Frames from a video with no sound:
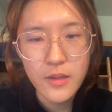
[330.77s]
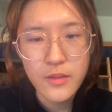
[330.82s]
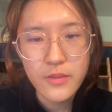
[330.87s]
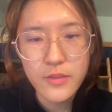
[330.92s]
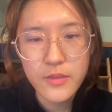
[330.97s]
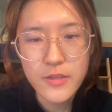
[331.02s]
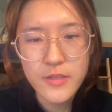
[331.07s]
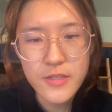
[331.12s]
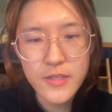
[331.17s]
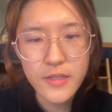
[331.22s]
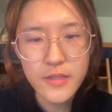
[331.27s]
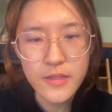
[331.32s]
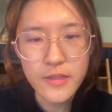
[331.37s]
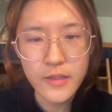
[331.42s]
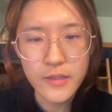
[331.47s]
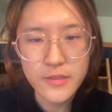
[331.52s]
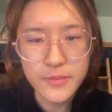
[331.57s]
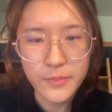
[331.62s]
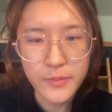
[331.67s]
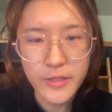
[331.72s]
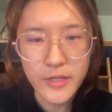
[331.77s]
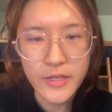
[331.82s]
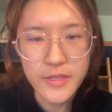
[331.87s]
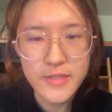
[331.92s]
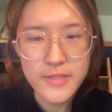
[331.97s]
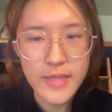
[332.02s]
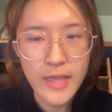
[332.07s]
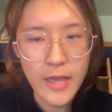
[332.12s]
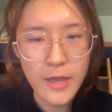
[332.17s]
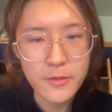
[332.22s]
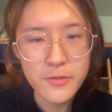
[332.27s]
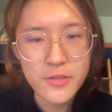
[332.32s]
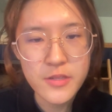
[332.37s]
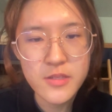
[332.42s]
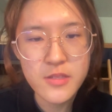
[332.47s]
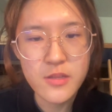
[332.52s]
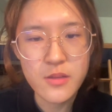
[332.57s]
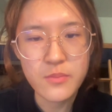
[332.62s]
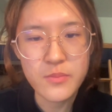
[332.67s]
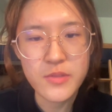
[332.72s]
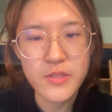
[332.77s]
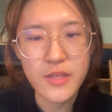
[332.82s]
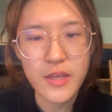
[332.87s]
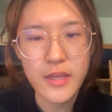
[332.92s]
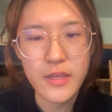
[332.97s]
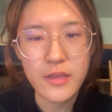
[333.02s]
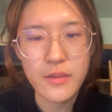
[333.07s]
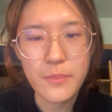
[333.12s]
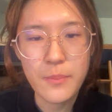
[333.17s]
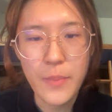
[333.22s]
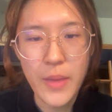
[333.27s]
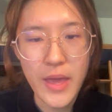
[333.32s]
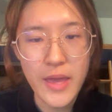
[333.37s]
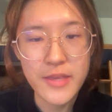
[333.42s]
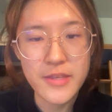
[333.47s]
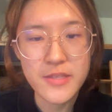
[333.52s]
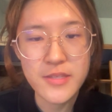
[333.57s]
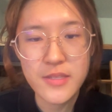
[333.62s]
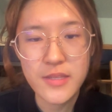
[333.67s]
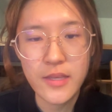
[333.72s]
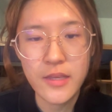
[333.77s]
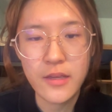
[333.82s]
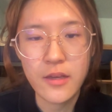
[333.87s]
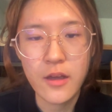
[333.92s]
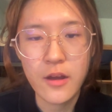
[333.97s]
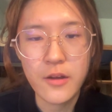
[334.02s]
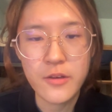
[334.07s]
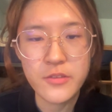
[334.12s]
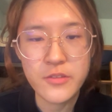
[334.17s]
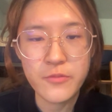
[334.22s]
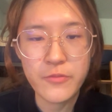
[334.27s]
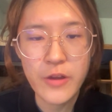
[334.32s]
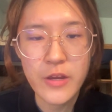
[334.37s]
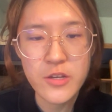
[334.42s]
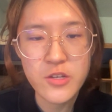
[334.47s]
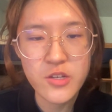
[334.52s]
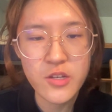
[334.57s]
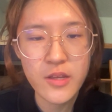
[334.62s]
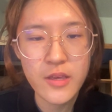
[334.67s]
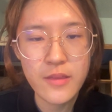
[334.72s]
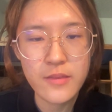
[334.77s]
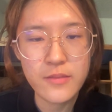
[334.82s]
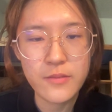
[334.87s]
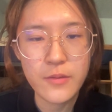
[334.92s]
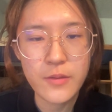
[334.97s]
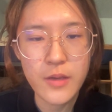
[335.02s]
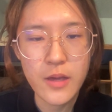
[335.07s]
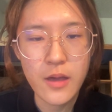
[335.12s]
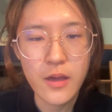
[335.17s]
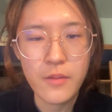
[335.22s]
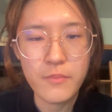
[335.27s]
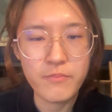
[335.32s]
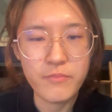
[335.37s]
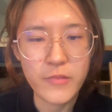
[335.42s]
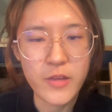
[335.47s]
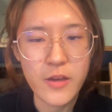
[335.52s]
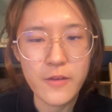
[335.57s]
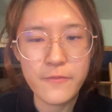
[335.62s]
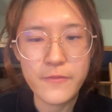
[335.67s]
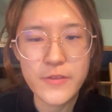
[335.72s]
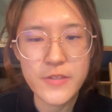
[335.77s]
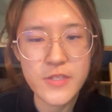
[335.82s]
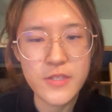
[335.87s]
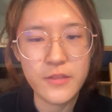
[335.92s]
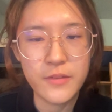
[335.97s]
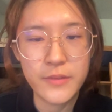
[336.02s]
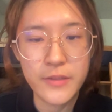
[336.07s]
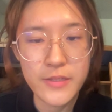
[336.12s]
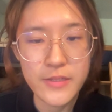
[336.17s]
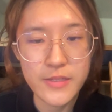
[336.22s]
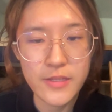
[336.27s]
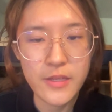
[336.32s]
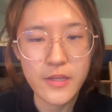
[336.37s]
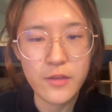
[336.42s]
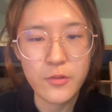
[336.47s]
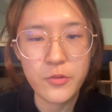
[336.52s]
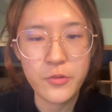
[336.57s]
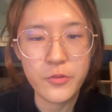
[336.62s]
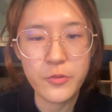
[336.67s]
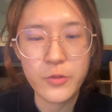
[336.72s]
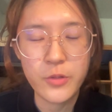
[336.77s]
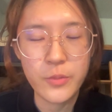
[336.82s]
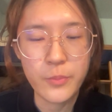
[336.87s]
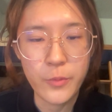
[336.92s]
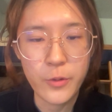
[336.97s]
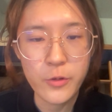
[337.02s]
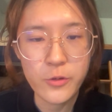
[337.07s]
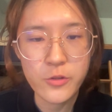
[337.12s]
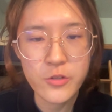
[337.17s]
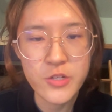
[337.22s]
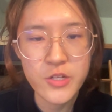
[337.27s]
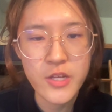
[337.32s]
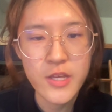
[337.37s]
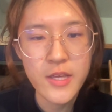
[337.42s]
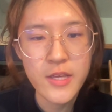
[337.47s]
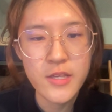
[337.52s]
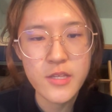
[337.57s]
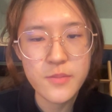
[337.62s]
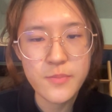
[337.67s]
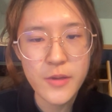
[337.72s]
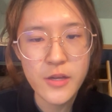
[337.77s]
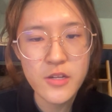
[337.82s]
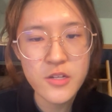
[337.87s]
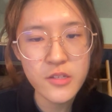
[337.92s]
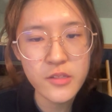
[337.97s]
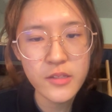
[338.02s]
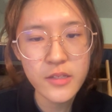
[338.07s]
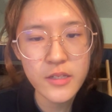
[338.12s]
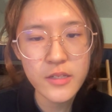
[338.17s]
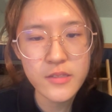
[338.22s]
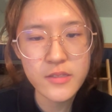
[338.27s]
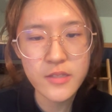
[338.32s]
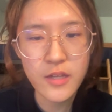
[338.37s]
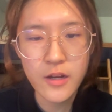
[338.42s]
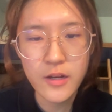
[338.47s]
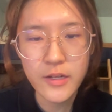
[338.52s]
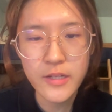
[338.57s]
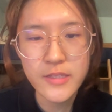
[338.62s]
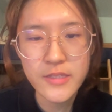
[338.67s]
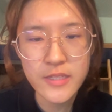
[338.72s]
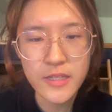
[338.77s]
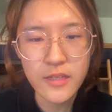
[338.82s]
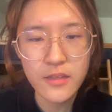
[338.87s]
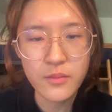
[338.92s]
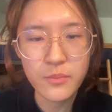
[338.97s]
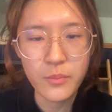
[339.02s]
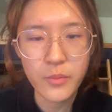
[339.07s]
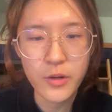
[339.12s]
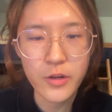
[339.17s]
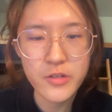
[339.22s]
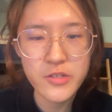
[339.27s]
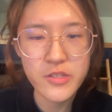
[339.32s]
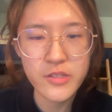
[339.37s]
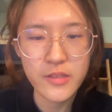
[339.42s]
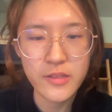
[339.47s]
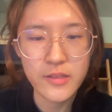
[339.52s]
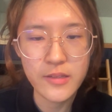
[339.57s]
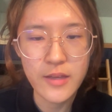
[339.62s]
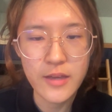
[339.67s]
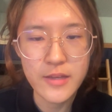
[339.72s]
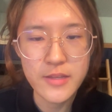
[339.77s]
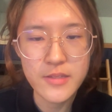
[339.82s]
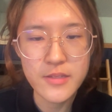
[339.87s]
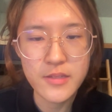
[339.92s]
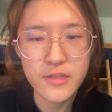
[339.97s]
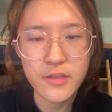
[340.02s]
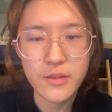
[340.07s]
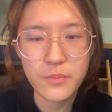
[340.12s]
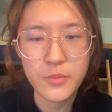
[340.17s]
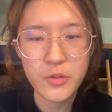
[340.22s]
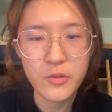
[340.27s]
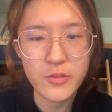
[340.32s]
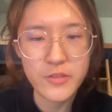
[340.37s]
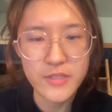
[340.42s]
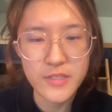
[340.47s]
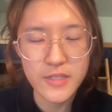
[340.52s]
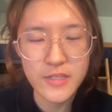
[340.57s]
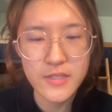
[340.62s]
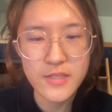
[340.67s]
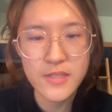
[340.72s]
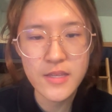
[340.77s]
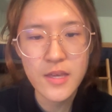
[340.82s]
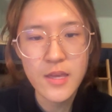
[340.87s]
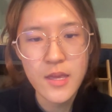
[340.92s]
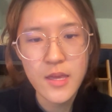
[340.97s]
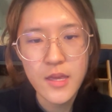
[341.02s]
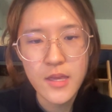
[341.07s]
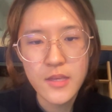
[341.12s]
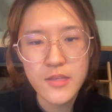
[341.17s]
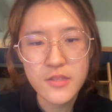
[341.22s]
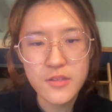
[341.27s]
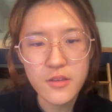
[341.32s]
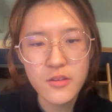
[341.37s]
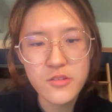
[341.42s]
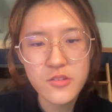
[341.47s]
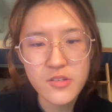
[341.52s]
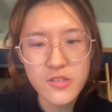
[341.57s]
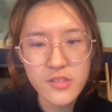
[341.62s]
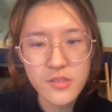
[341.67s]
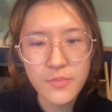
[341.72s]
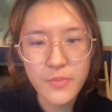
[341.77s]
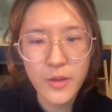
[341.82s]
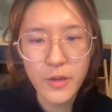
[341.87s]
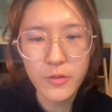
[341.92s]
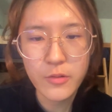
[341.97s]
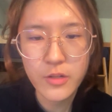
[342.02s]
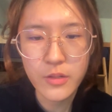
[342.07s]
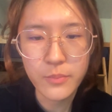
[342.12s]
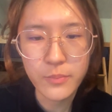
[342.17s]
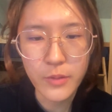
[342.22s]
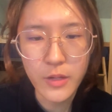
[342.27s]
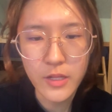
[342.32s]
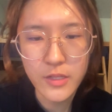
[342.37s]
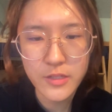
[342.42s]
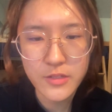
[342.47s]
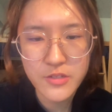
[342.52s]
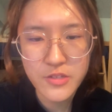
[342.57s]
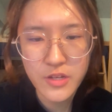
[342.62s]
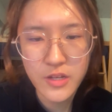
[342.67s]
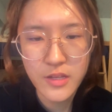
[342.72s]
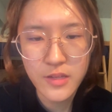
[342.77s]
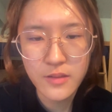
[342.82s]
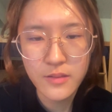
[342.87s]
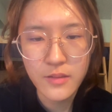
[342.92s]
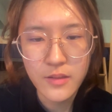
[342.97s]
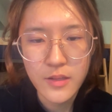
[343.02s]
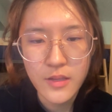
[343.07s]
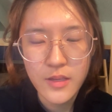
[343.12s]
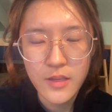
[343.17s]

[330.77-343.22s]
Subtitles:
This explains how systems like mass incarceration and convict leasing could emerge, especially targeting marginalized communities. It's not just about abolishing